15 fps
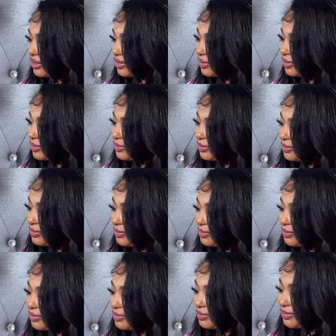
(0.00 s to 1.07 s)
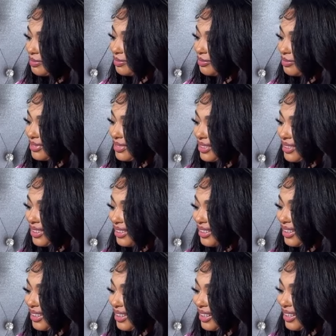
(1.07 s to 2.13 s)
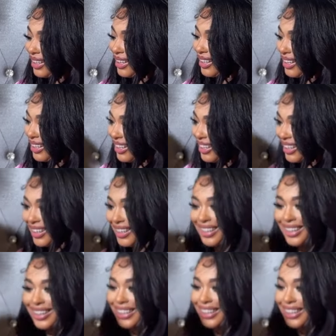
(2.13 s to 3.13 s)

The person shown says nothing.